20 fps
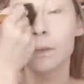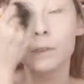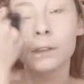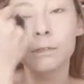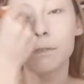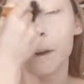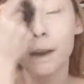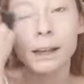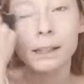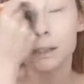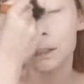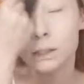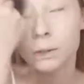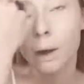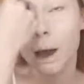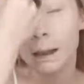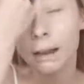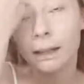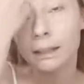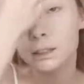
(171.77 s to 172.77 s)
over the face. So
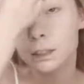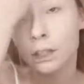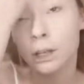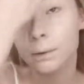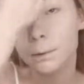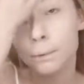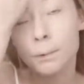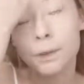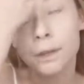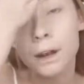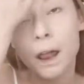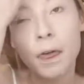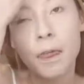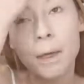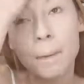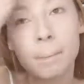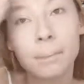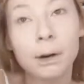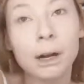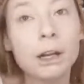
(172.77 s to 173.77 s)
I like to go in with
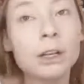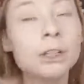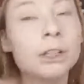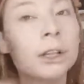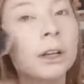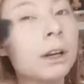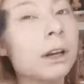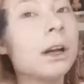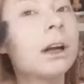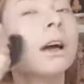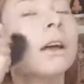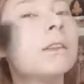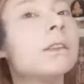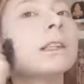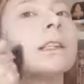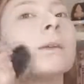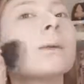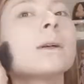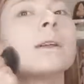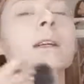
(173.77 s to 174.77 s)
another brush.
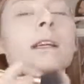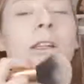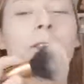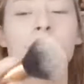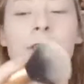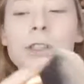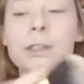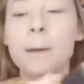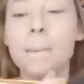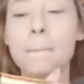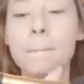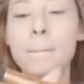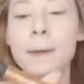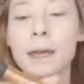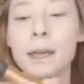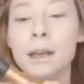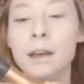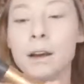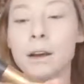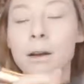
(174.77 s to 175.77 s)
This one is just a
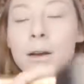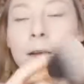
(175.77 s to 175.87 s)
big